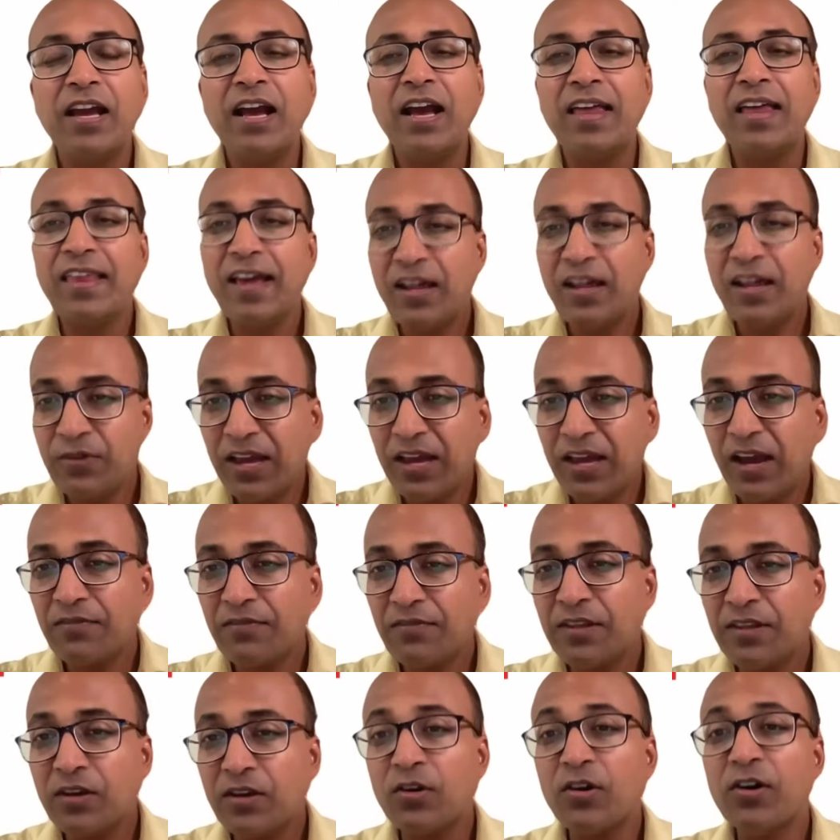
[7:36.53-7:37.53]
And then we
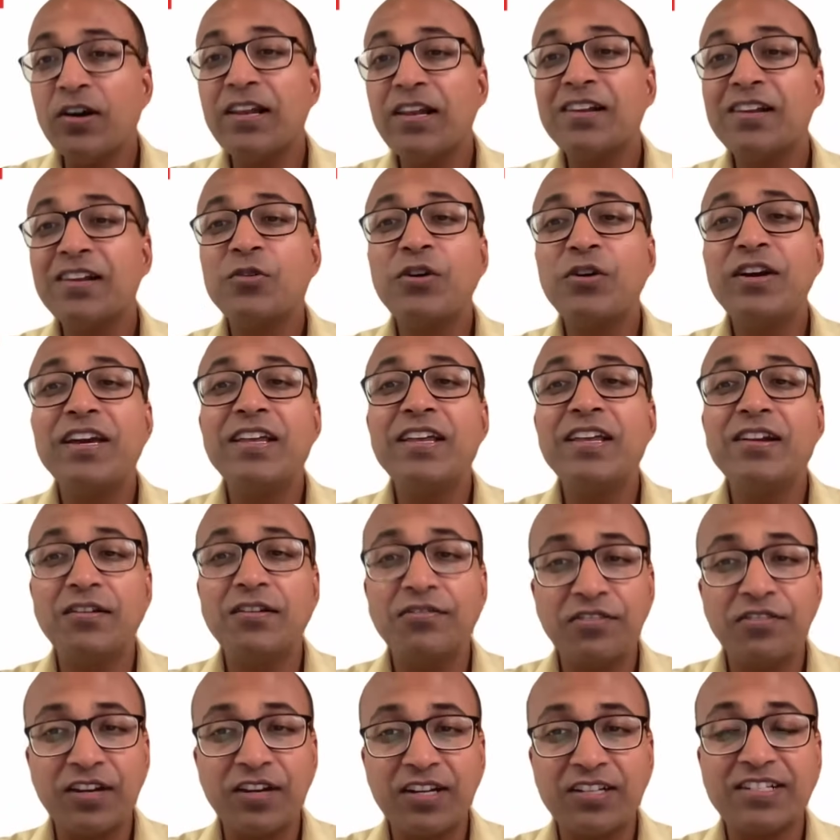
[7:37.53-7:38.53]
have the royal queen
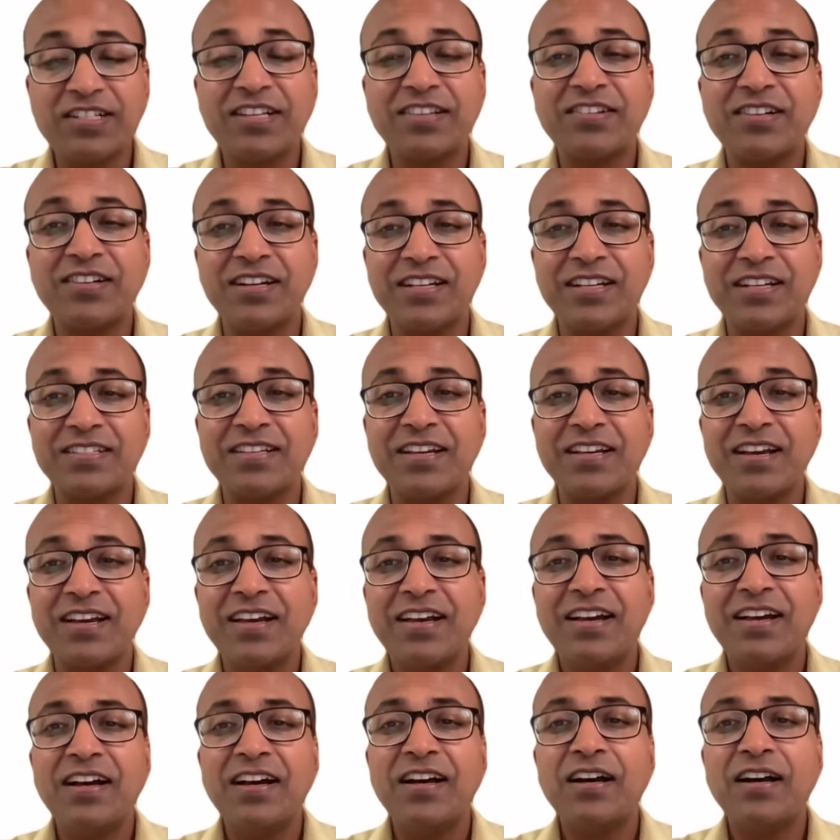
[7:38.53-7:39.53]
of nakshatras,
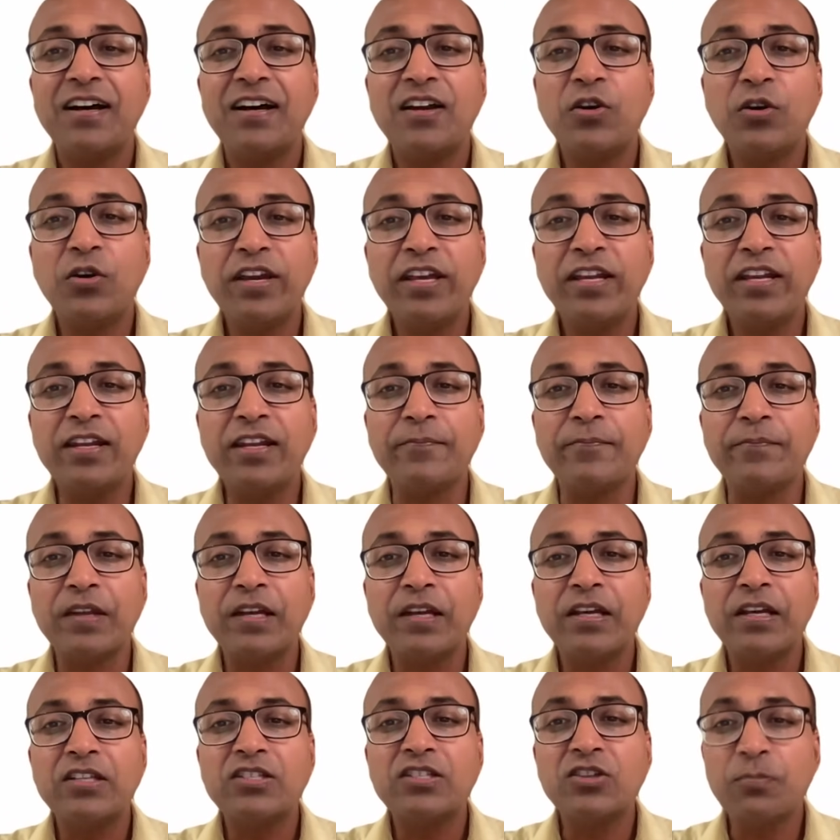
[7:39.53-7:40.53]
Rohini.
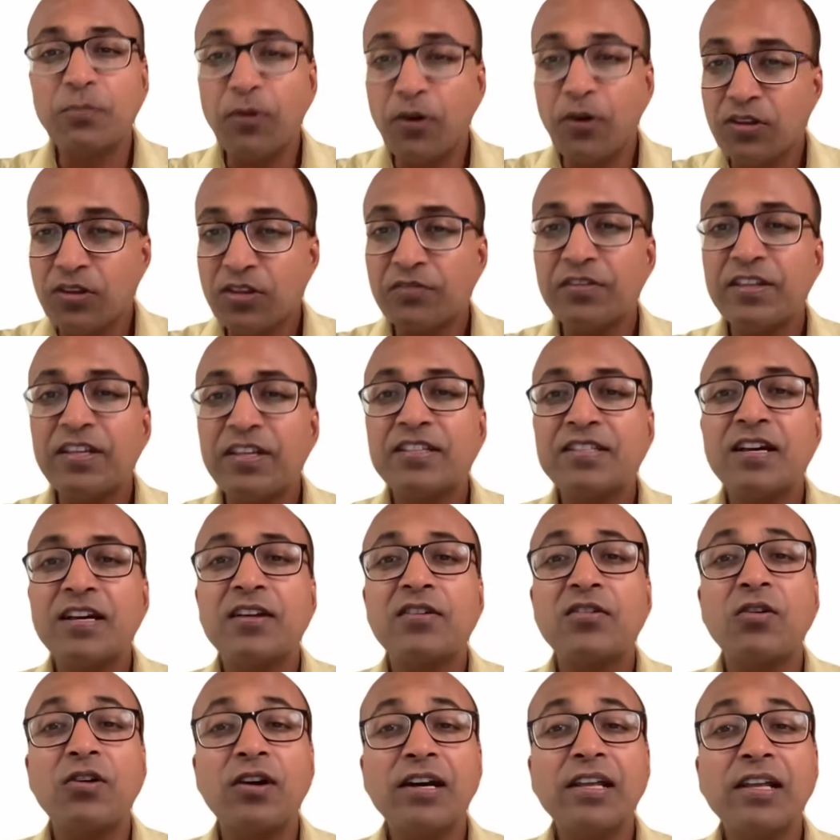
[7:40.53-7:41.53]
So both of these are
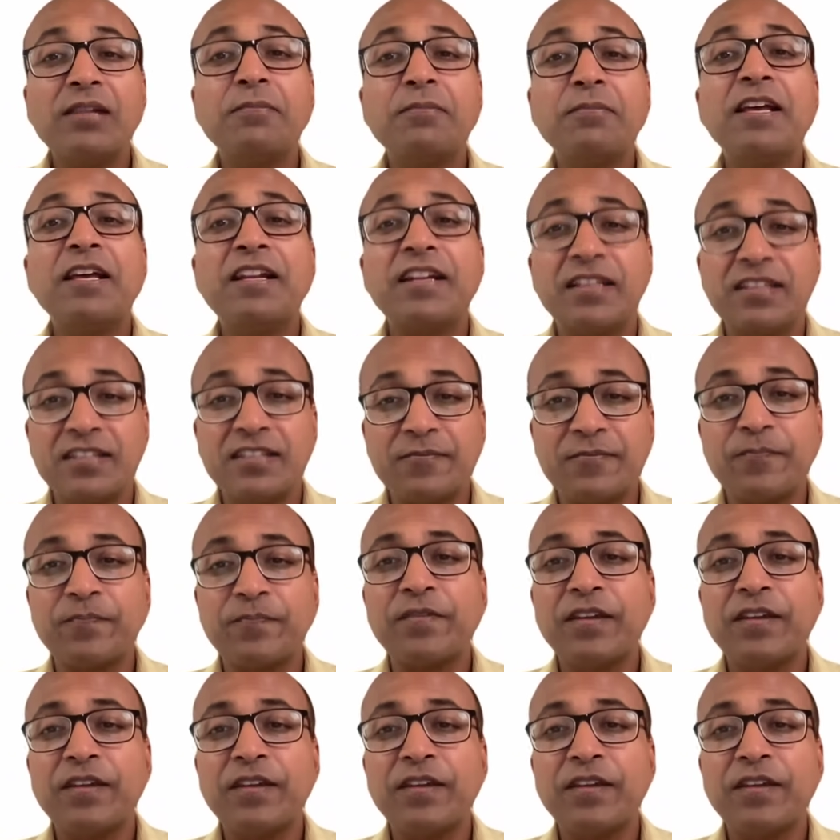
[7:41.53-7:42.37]
royal planets.